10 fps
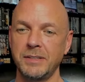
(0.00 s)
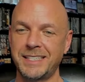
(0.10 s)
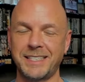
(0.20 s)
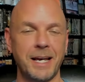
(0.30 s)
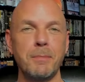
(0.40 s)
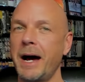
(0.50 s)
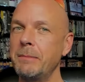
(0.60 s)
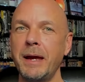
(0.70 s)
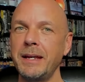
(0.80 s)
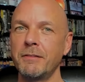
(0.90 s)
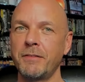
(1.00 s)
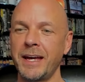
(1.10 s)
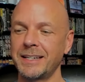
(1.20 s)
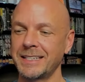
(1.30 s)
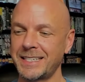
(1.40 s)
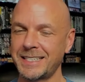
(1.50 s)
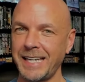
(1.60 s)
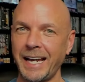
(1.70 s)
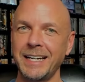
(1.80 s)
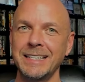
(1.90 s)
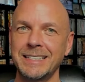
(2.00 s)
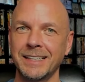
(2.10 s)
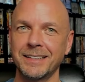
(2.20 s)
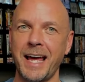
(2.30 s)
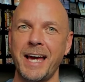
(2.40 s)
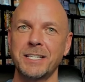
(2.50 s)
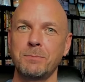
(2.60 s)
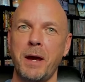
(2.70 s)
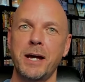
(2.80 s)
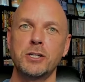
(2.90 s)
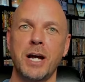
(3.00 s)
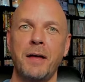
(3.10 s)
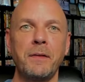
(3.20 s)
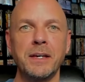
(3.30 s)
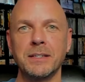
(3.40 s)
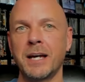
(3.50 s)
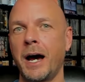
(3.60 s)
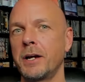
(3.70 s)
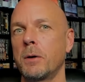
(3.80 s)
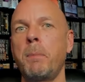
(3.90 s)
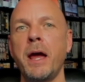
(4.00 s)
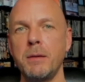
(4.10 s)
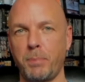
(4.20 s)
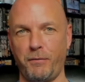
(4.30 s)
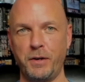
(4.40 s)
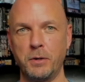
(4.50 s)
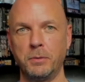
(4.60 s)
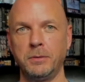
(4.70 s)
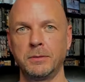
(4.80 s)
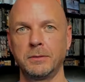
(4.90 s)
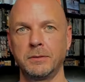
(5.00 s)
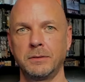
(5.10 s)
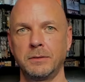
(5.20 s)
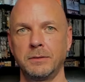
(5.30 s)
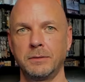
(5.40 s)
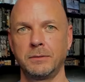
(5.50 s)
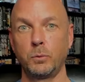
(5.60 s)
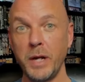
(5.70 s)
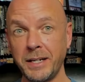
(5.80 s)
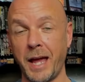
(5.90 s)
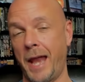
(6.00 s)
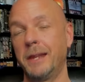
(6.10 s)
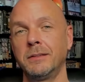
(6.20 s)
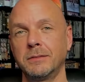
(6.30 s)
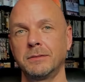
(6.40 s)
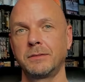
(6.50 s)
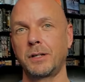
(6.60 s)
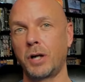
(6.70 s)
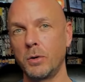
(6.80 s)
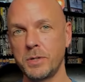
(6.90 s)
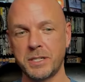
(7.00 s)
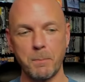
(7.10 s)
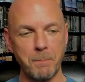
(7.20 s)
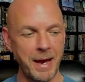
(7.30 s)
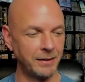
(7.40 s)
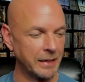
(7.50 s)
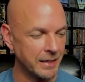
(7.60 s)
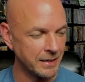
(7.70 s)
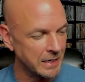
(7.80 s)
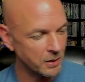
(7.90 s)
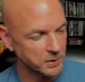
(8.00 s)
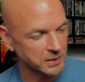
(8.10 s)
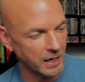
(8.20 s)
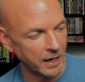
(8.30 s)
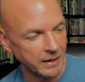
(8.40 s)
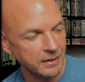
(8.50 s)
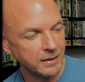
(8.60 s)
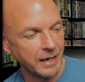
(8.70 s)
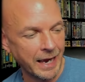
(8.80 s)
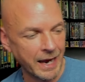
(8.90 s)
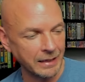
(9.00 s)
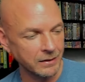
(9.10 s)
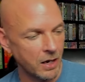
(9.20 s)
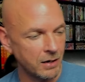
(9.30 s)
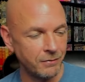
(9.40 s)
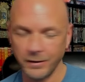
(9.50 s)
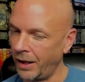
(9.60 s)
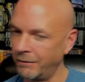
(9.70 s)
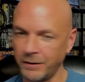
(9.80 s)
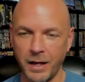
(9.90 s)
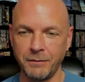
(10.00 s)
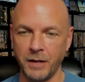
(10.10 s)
Semi-main event, second to last match on the entire pay-per-view weekend goes to Bayley in Io Sky. And I love, love, love,